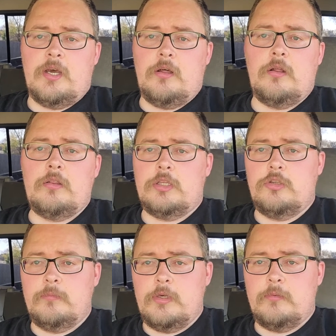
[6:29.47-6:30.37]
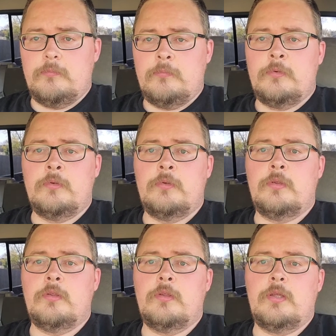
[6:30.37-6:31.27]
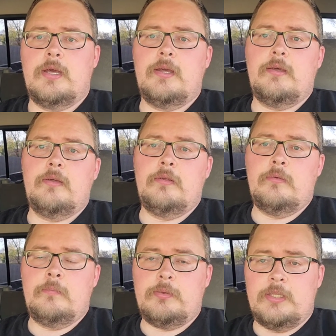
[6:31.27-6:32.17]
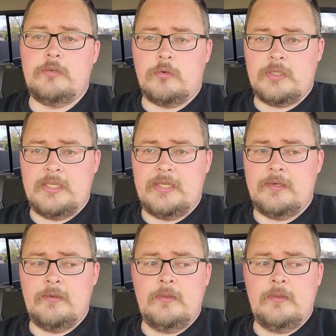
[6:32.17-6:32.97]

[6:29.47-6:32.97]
all aluminum blend door kit